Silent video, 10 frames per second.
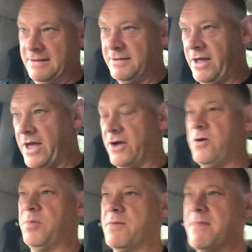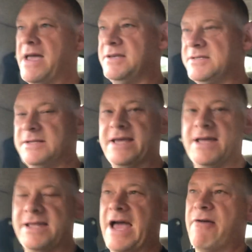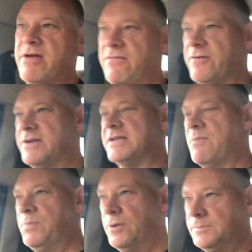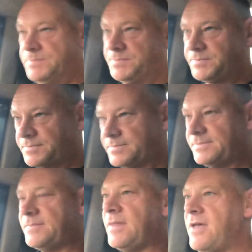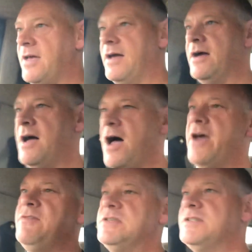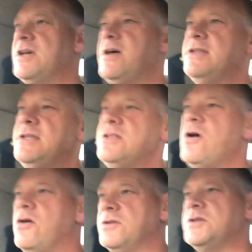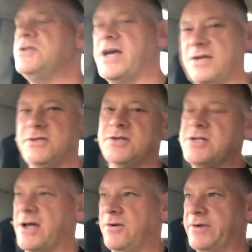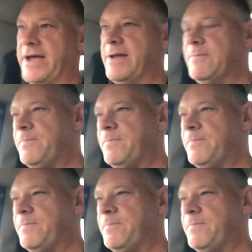a couple of mates, Lee and Gary for example, I've decided not to change the channel name.